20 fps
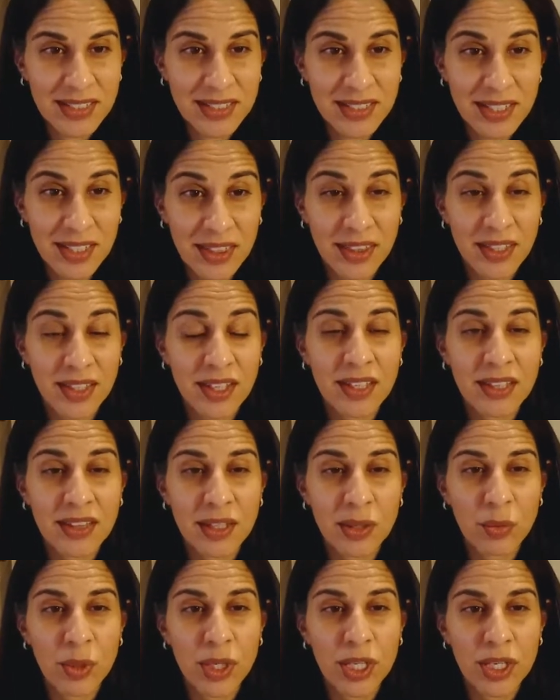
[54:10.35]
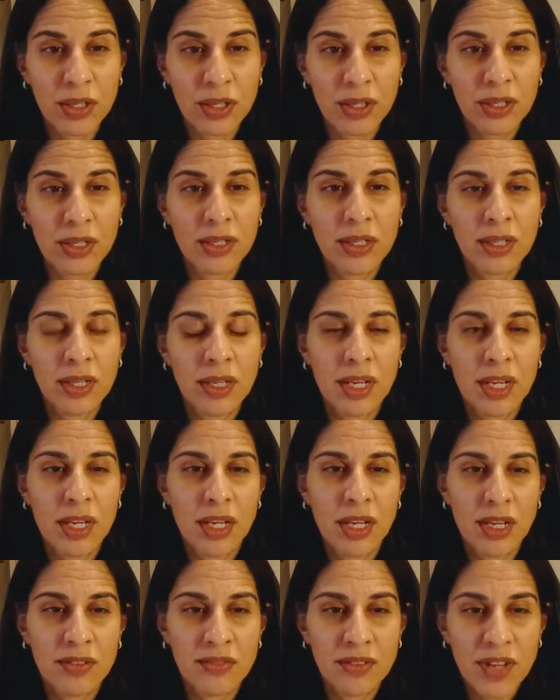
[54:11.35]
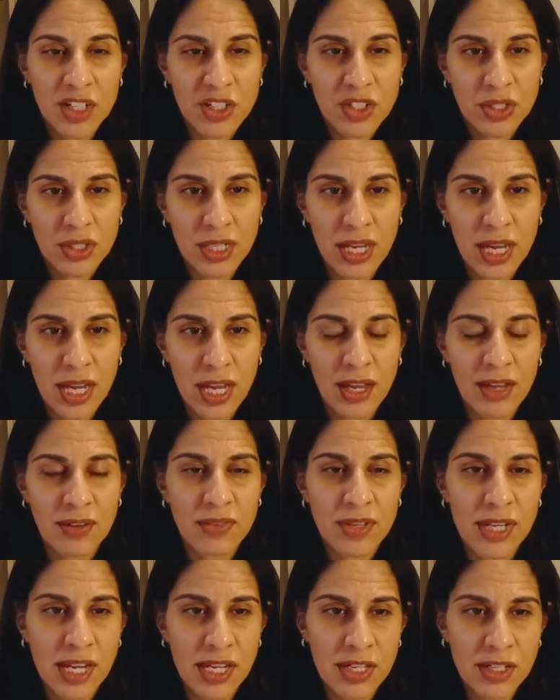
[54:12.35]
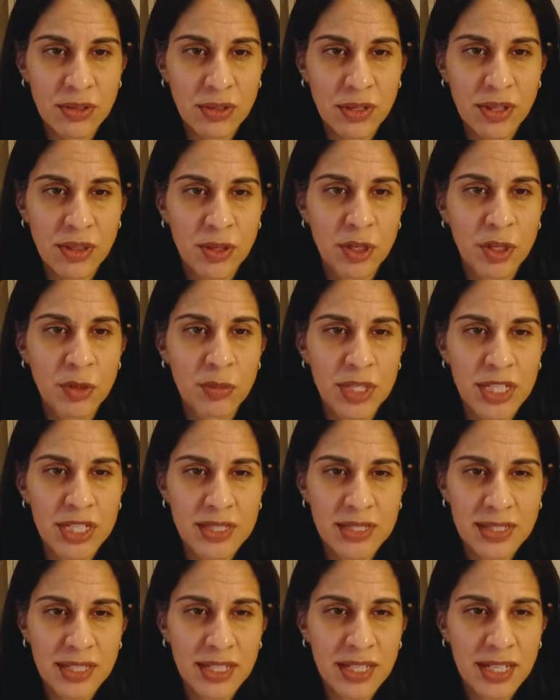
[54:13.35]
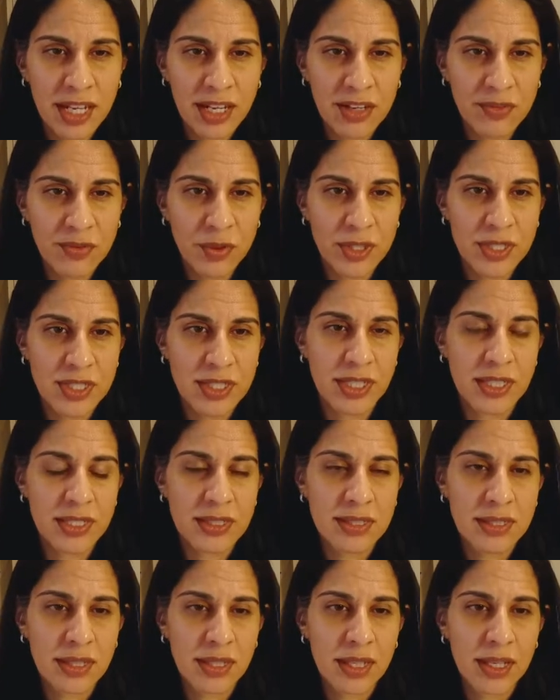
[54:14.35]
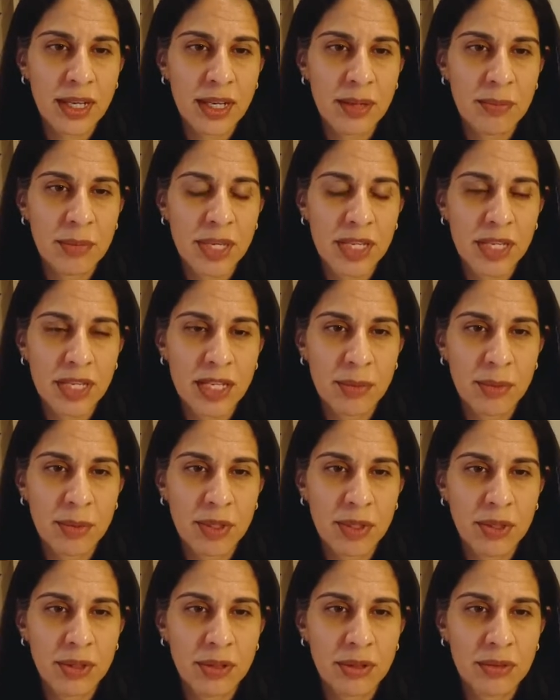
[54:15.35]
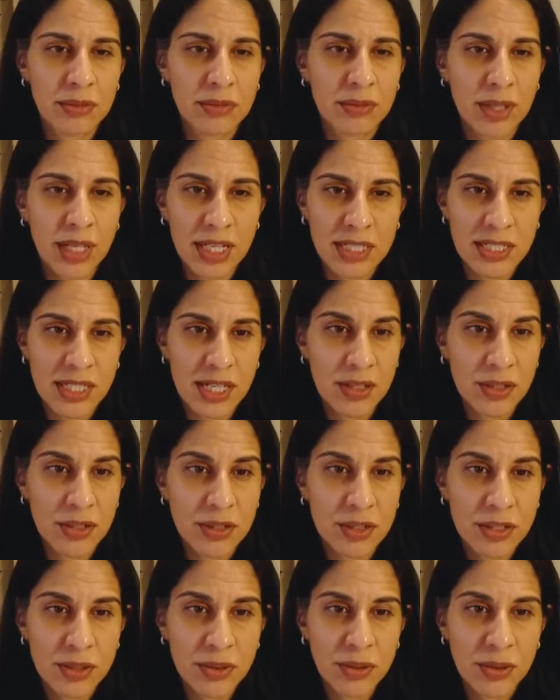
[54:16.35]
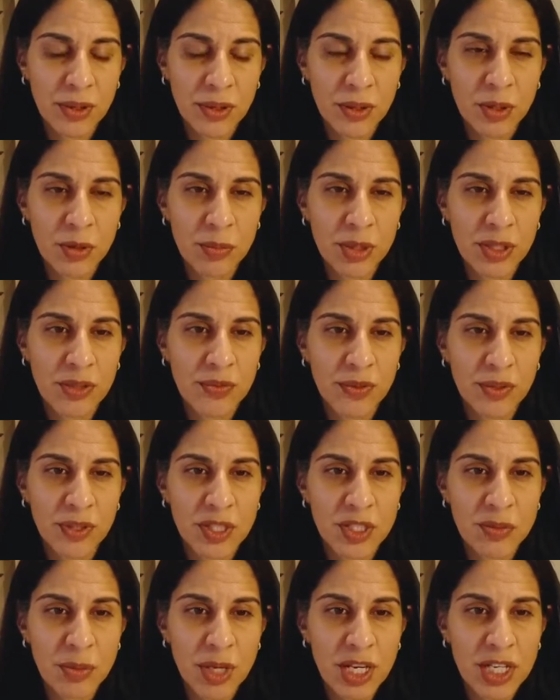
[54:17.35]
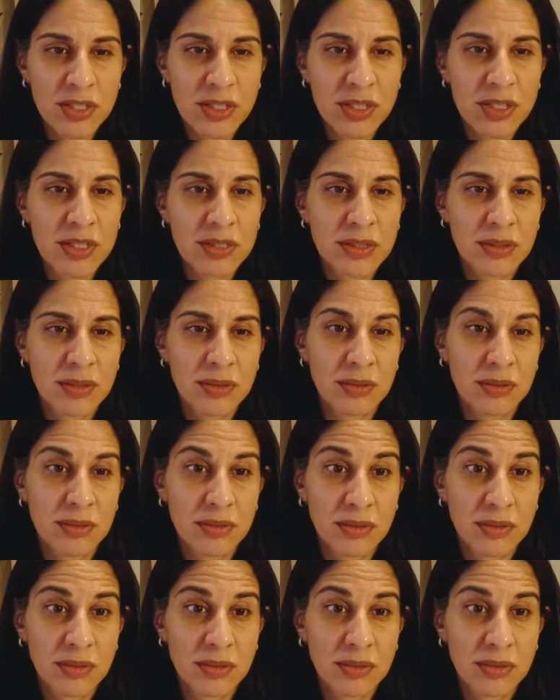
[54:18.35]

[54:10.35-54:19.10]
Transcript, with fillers: to, think that we could eventually have an endocrine therapy CDK4/6 um, inhibitor anti-HER2 therapy for these patients